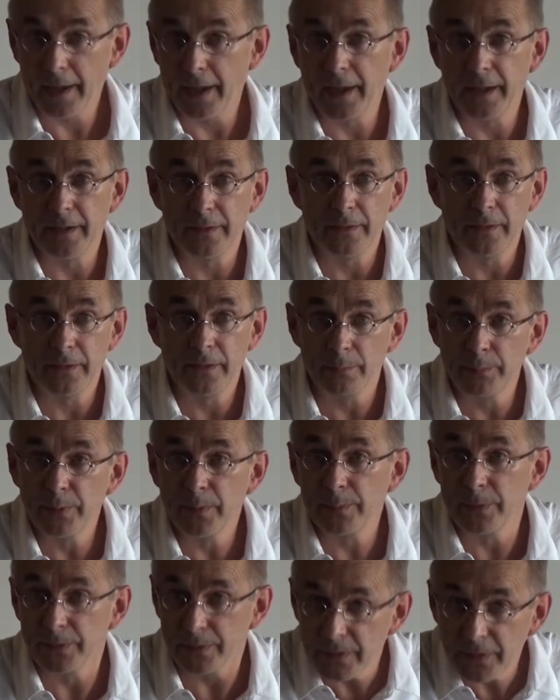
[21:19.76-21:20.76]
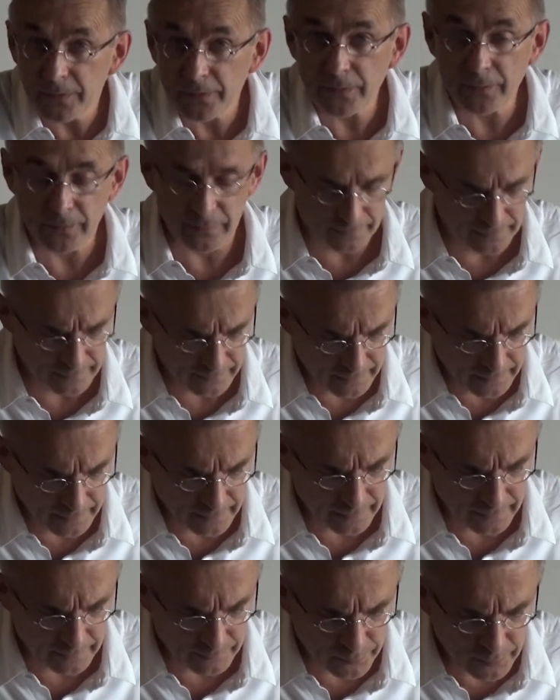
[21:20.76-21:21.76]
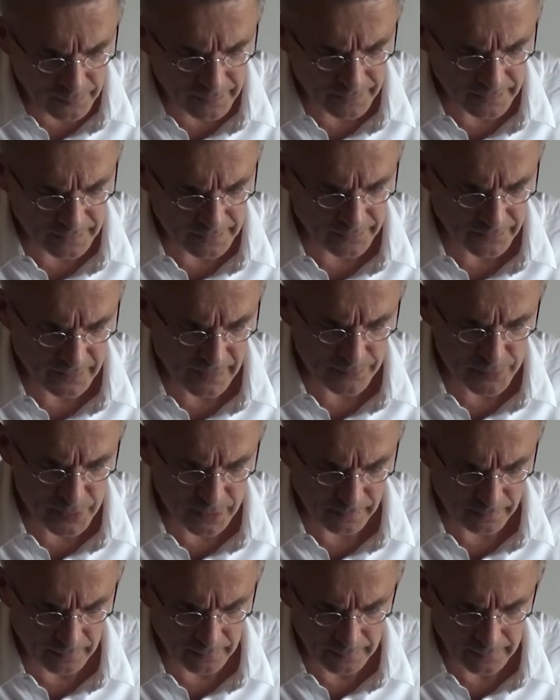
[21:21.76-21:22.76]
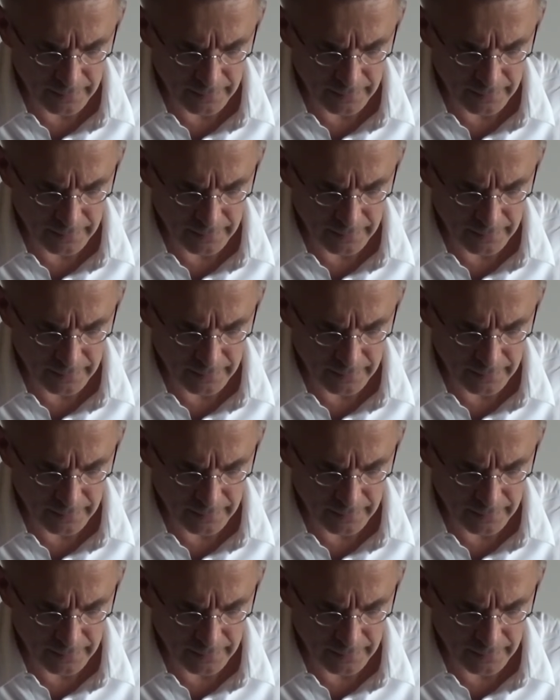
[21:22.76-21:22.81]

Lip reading: and the people is a political subject,